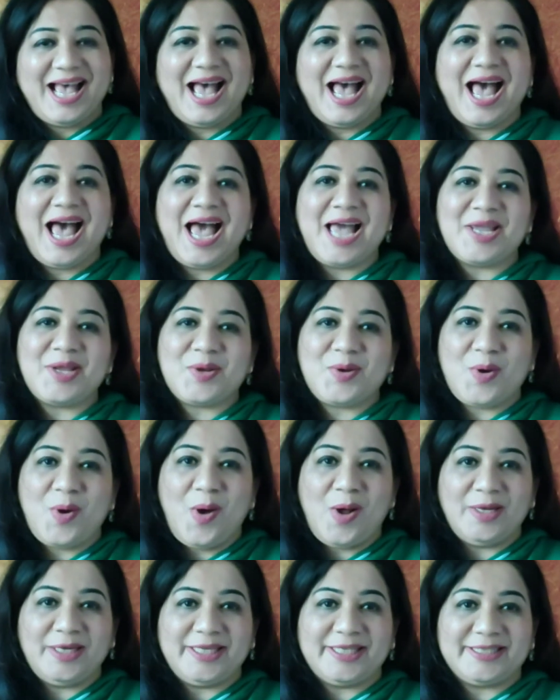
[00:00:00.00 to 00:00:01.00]
I
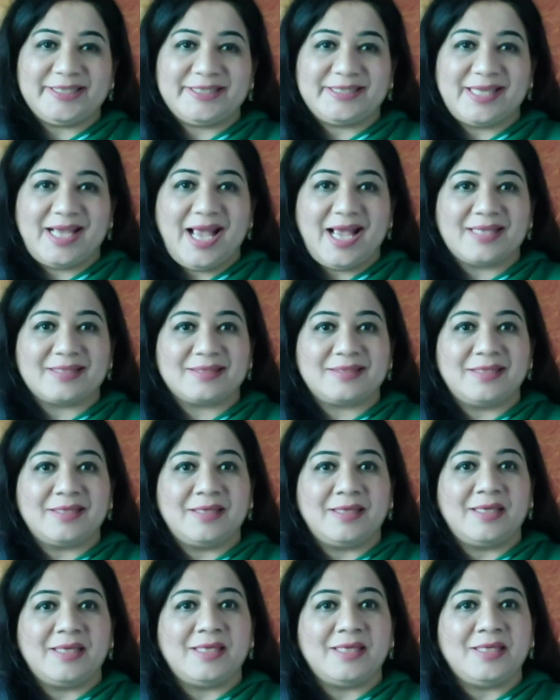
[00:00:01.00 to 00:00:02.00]
call it as
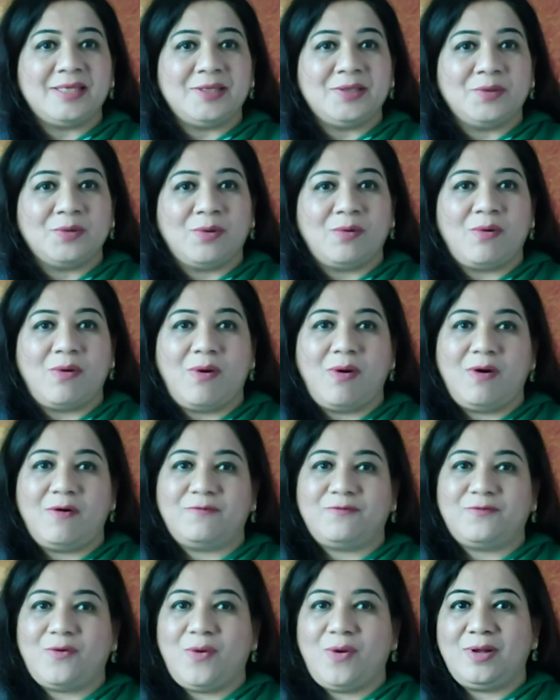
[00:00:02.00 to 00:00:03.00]
the hero
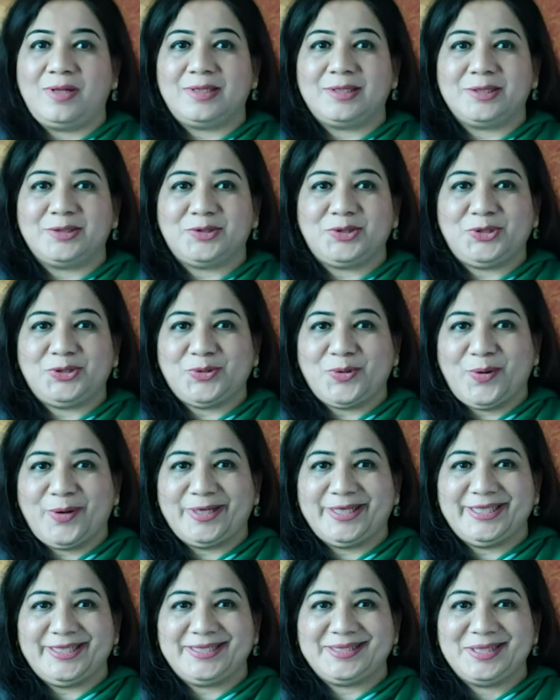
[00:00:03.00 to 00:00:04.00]
of all the
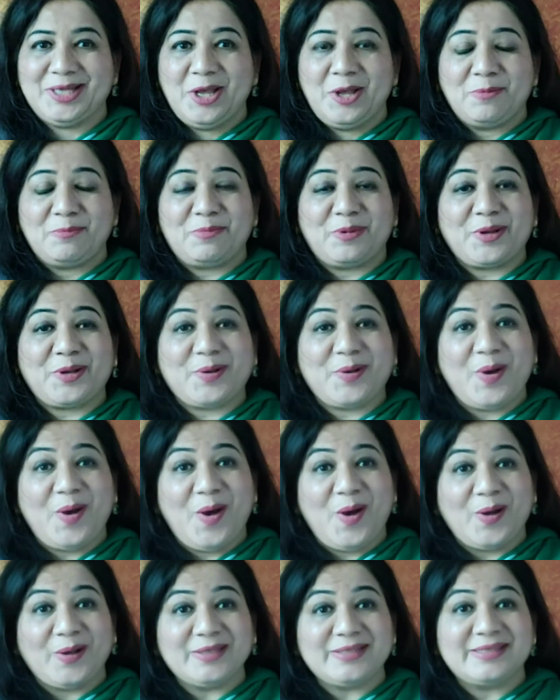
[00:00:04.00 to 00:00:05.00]
joints
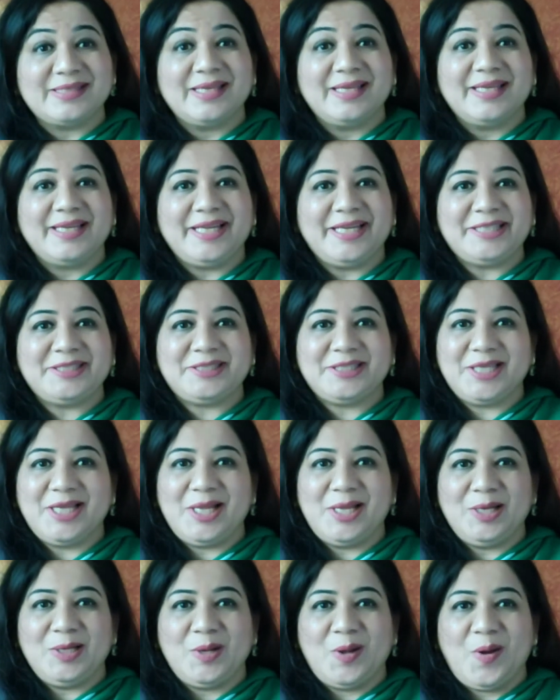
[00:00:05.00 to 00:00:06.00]
because it
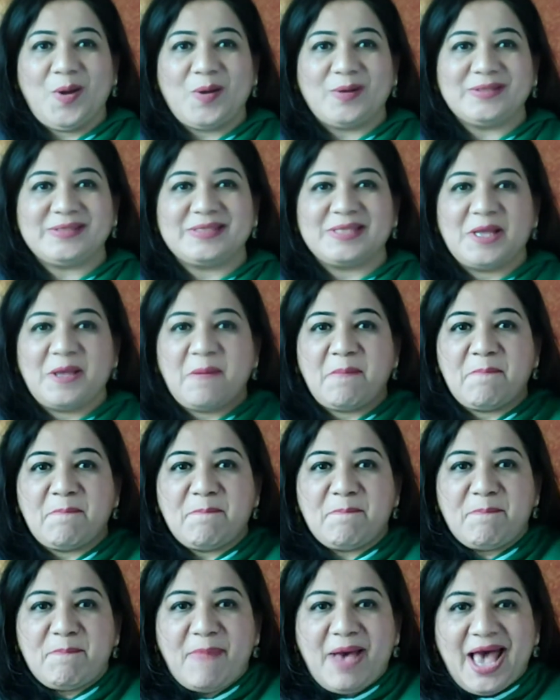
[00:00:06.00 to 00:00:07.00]
allows
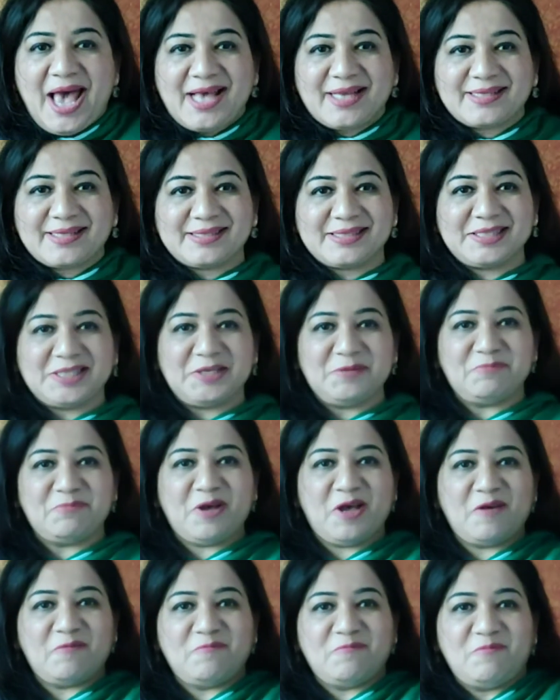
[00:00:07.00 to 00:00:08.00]

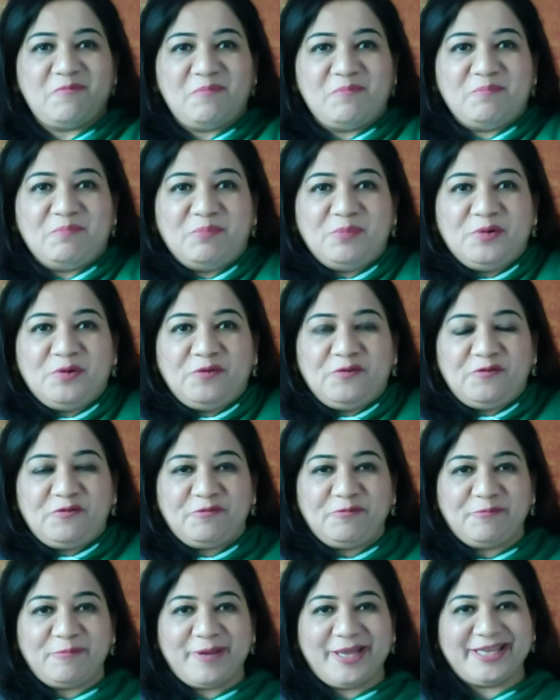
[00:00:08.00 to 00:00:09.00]
maximum
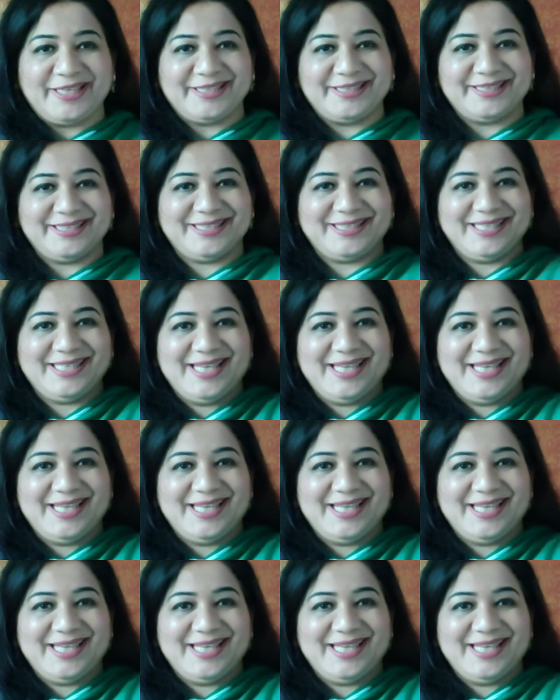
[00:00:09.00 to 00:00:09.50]
movement,